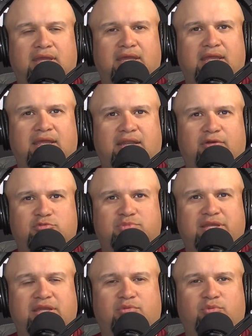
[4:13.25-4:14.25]
and I was
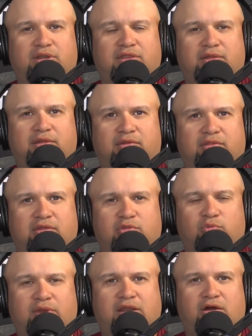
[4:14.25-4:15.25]
playing in one of the
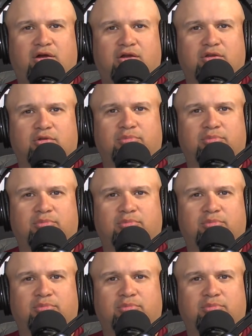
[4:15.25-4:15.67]
either Red Hawk